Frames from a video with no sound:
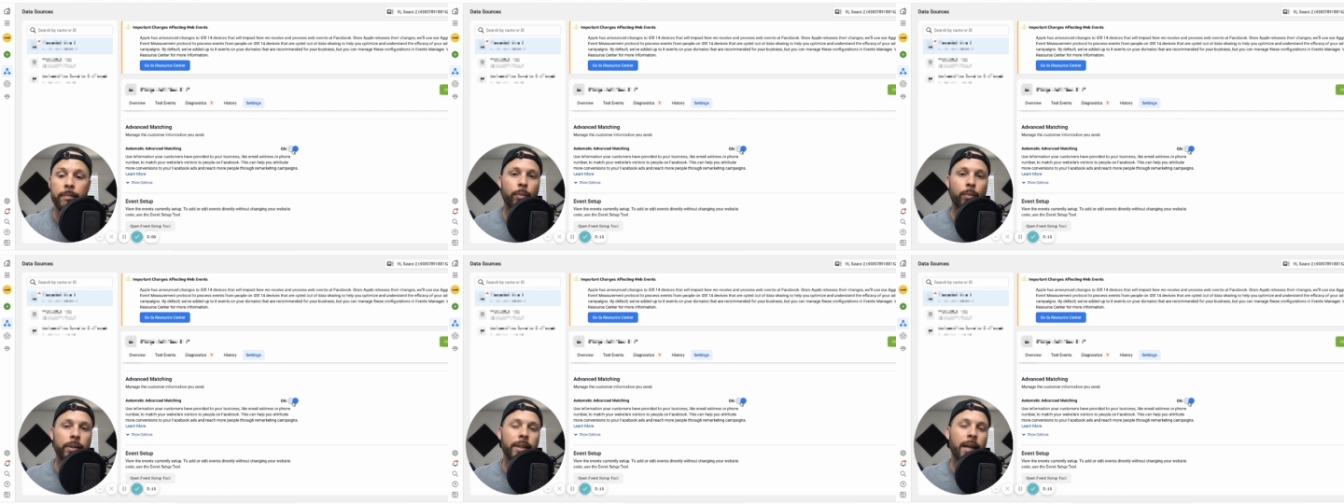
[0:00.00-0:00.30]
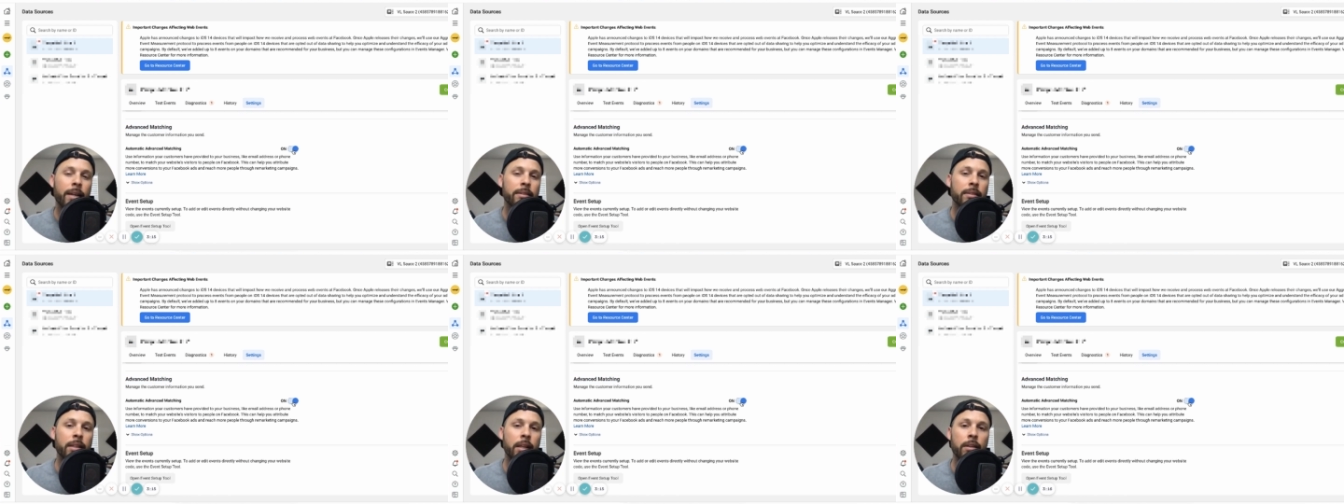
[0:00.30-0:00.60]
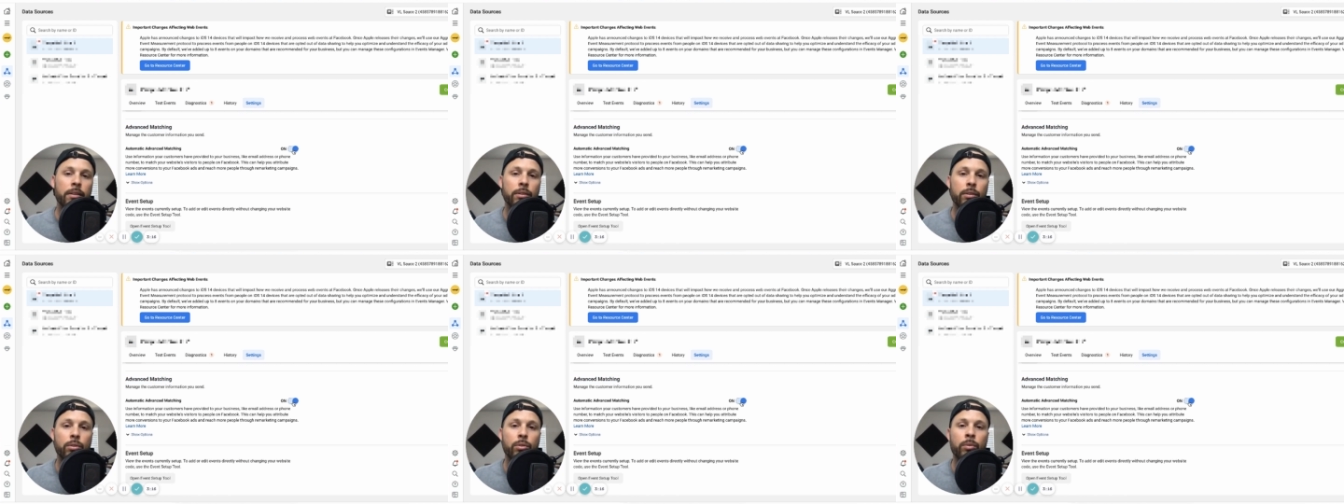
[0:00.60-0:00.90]
What that's going
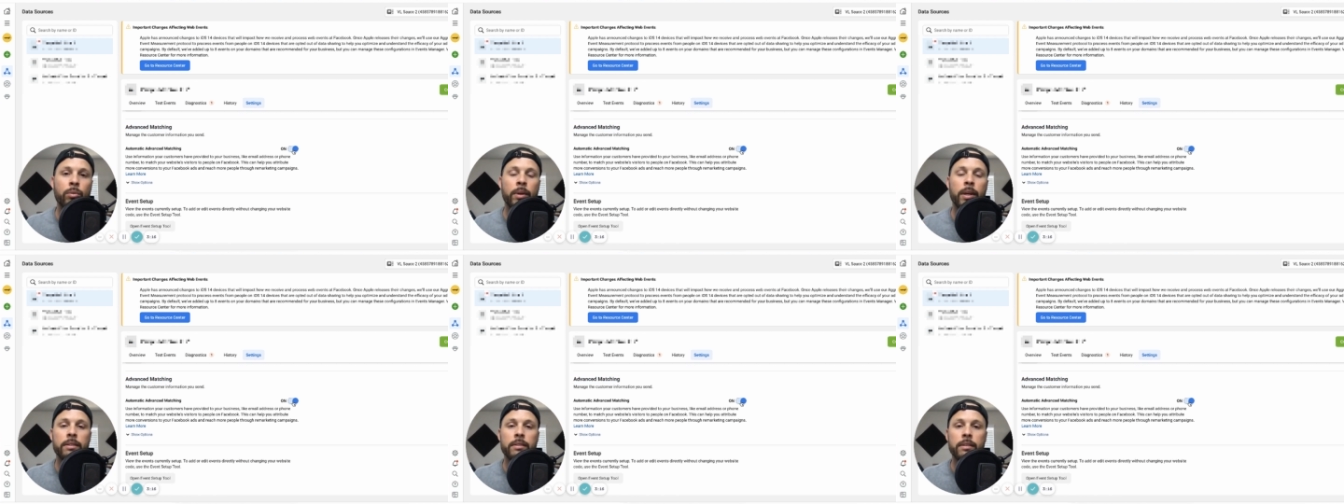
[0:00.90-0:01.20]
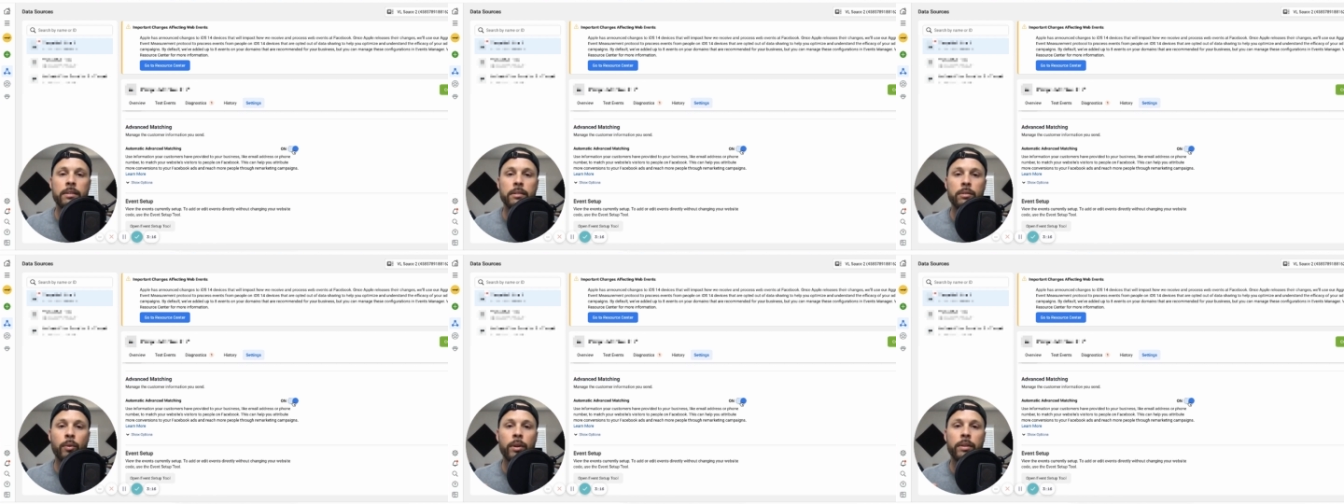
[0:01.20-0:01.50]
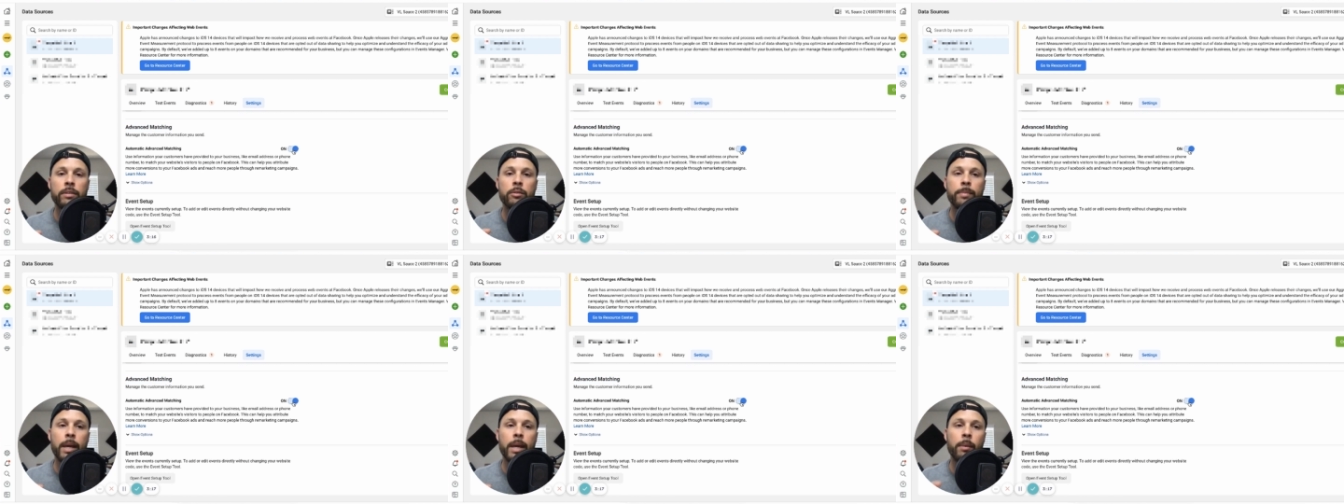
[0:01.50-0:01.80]
to do is it's
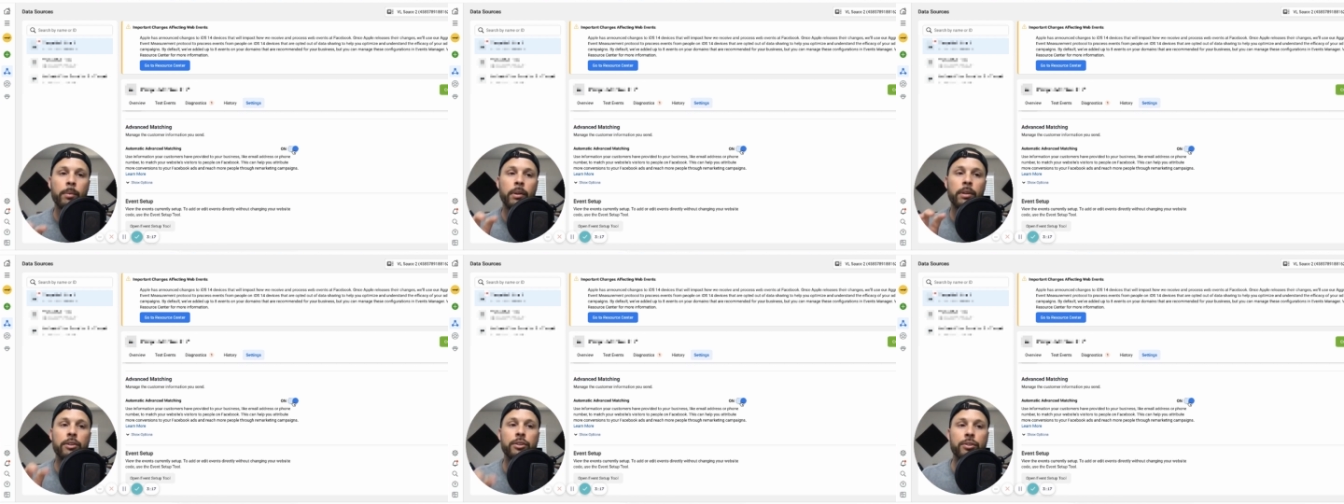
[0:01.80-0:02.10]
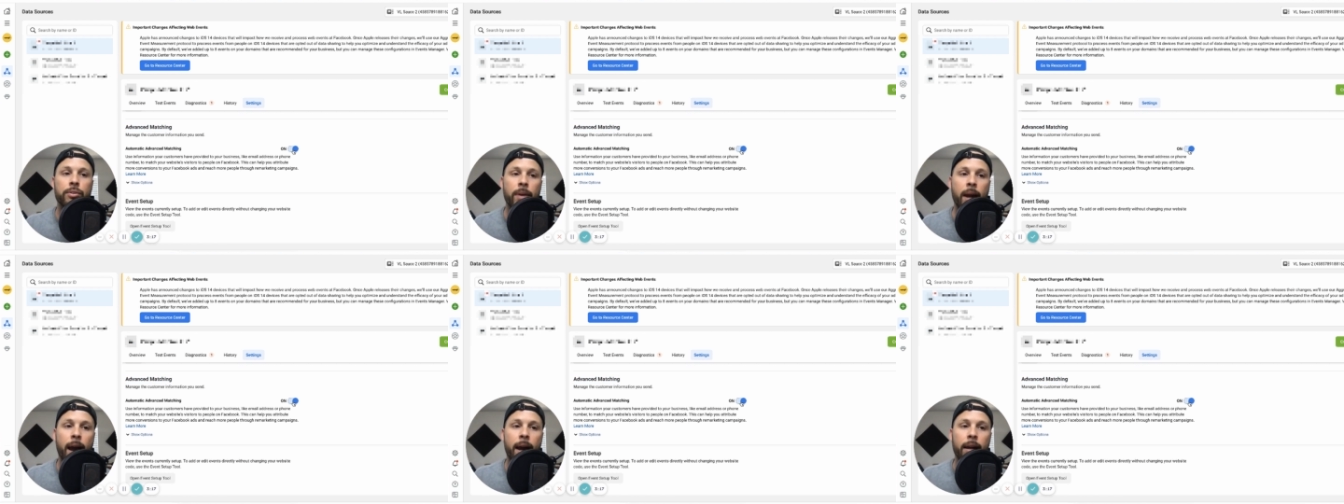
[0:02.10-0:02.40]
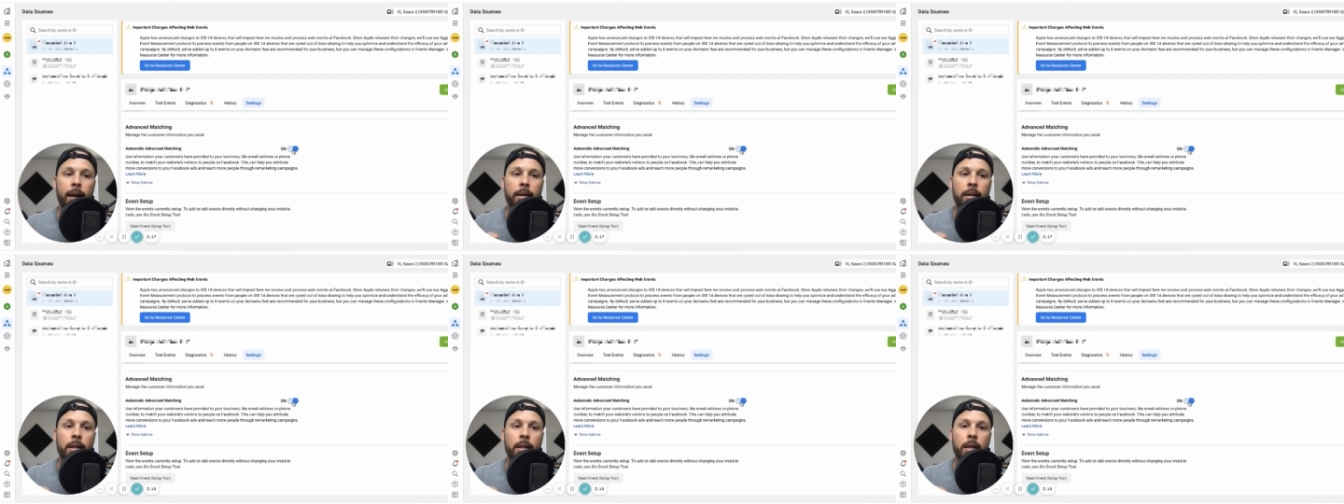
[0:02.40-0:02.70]
going to be able to
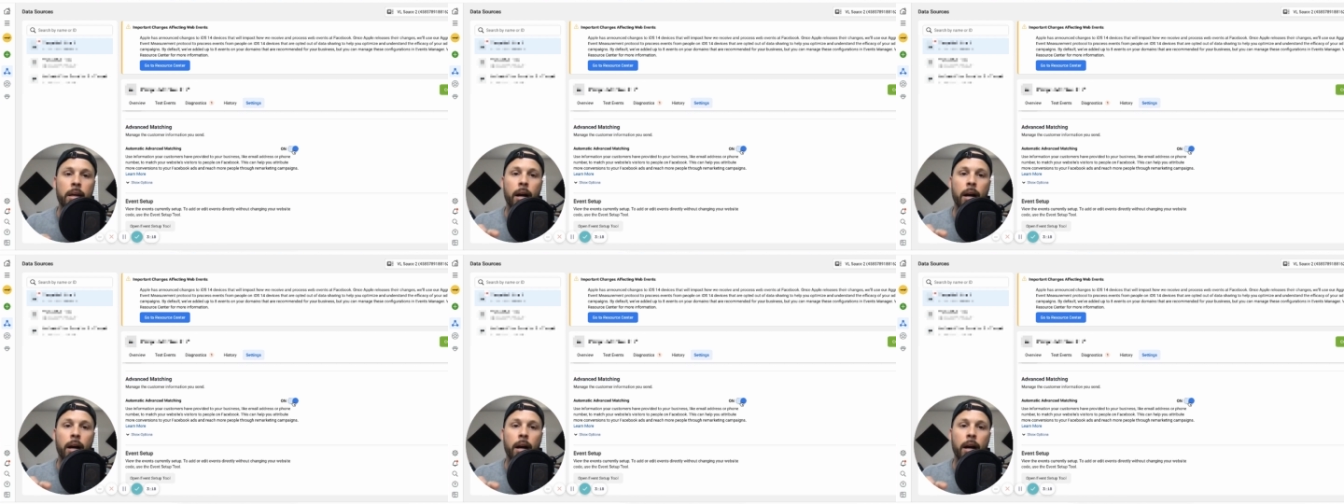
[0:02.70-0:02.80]
track